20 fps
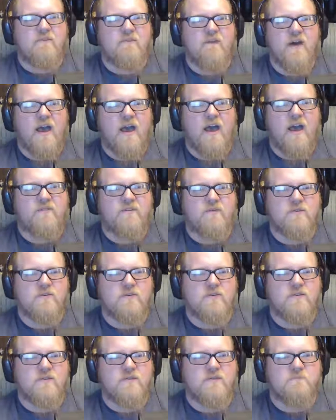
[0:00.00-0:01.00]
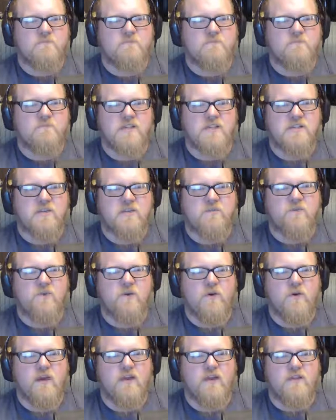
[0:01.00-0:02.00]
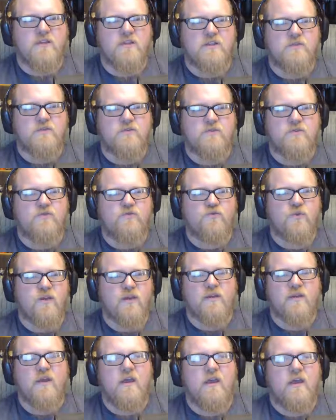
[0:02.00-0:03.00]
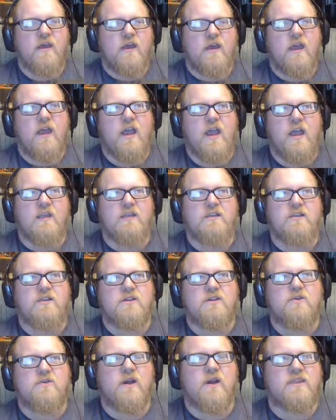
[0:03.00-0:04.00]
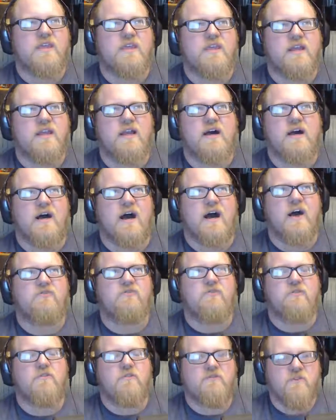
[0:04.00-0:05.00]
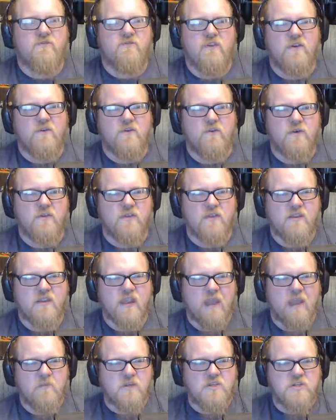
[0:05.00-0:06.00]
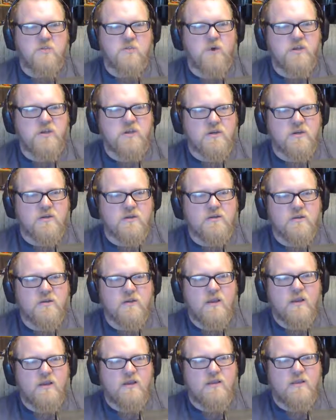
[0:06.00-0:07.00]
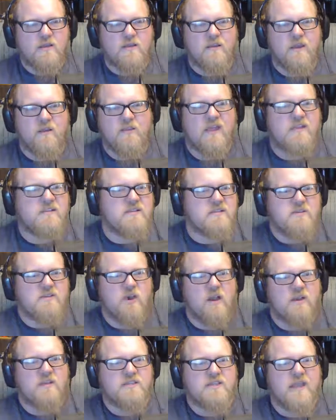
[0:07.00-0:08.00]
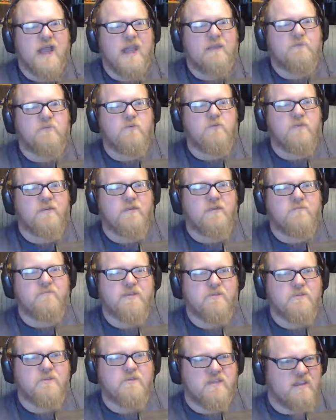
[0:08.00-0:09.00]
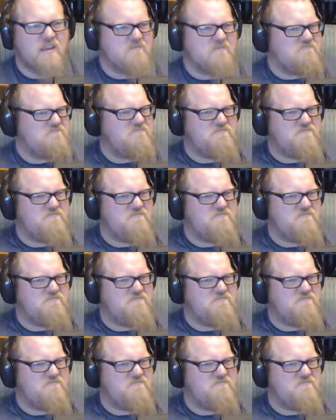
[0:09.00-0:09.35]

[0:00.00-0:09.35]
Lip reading: 5, so there was a potential for it to crit and do, I think, 150 worth of damage in one turn. Yeah, that's as strong as the hyper beam. So it's like,